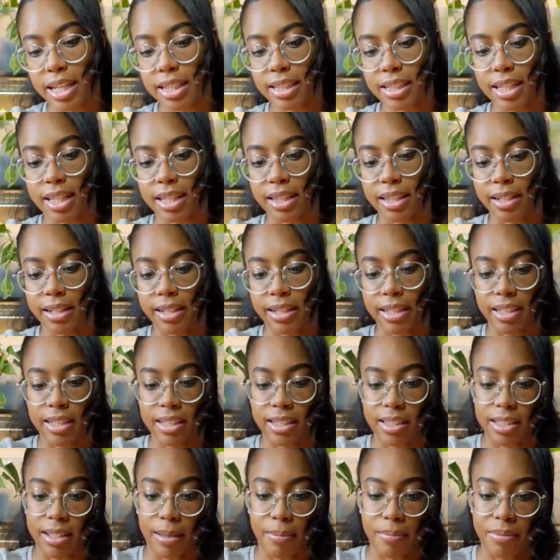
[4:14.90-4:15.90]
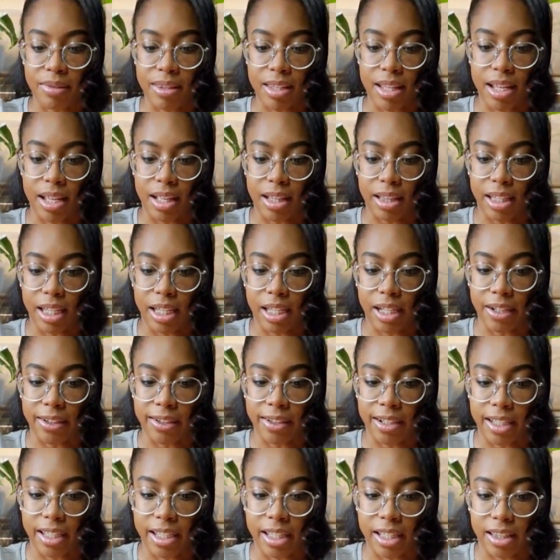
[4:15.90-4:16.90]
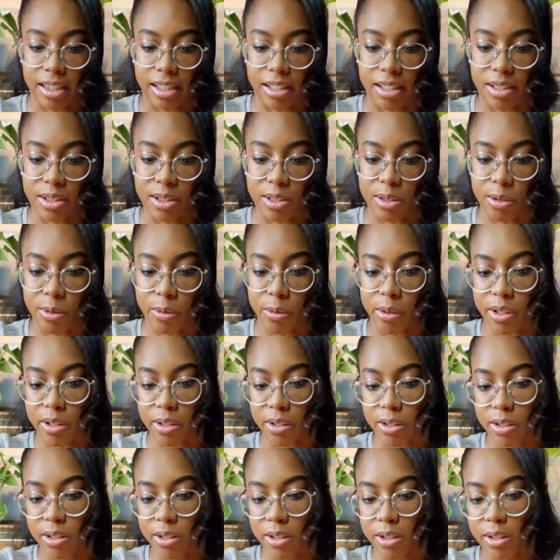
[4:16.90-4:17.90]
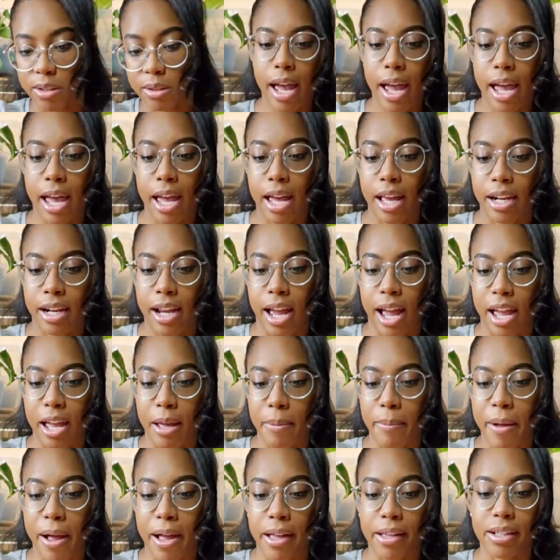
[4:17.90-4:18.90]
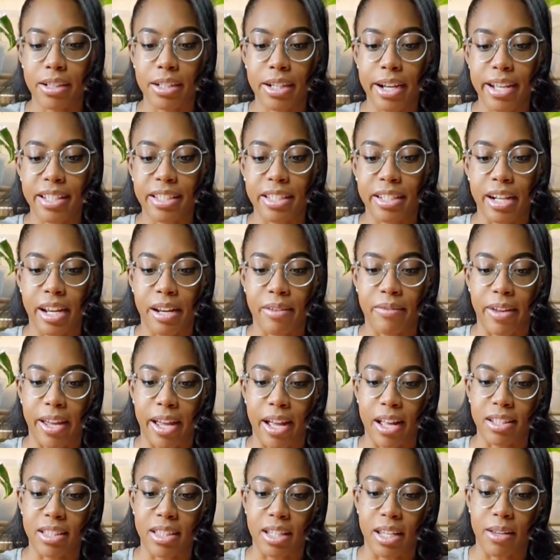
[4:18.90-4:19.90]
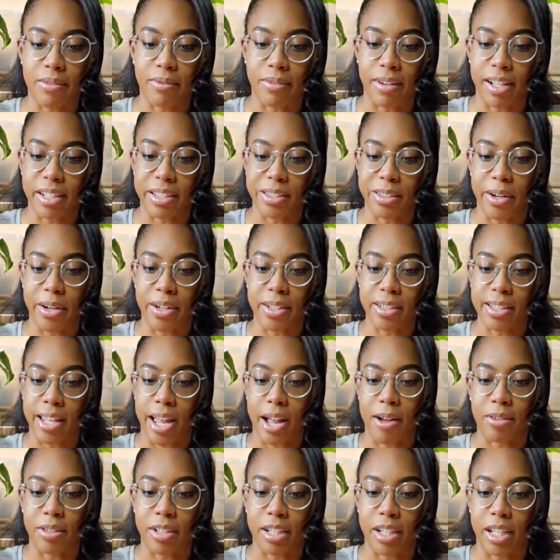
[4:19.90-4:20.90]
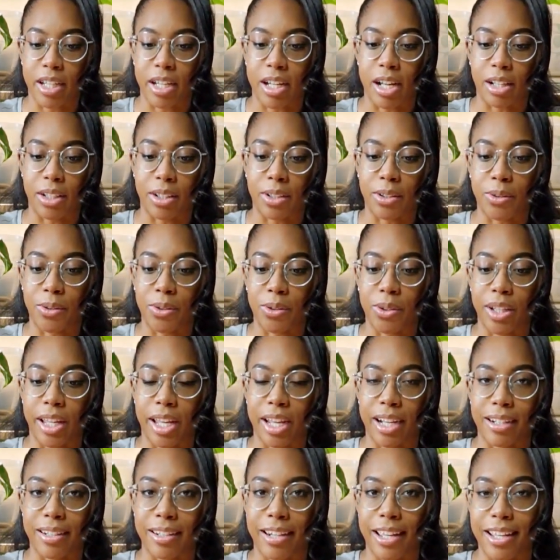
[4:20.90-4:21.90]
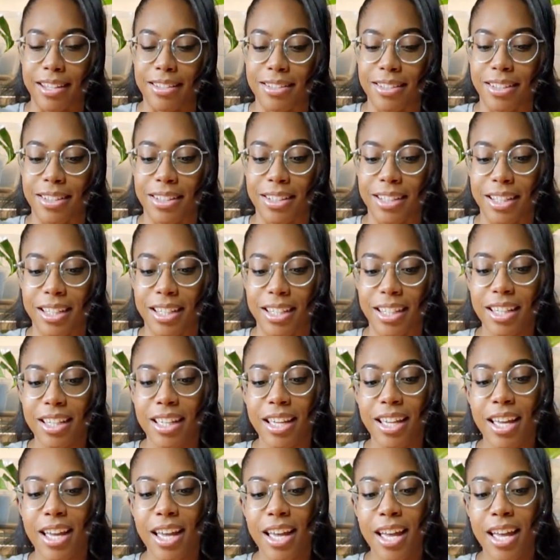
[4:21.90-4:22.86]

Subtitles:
that there is something lingering in the soil. And I apologize in advance if I start sounding a little like nasally.